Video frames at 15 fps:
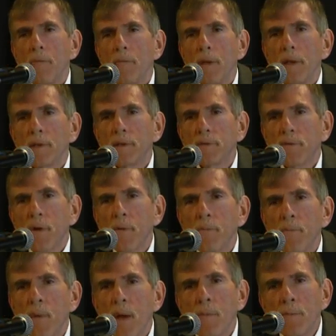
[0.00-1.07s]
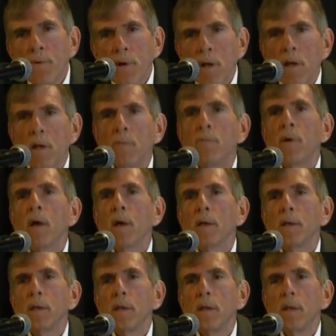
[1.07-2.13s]
it's from memory,
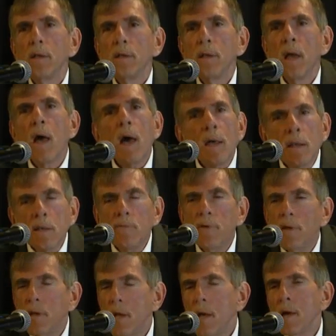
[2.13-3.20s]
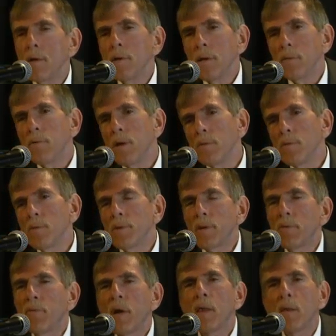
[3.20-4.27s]
but not even counting people with
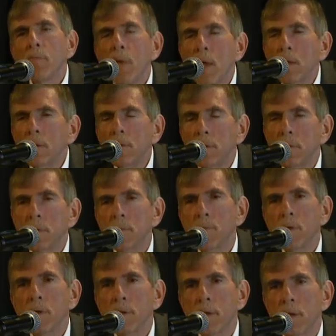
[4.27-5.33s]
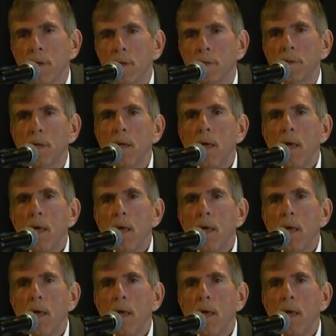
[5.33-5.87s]
developmental disabilities,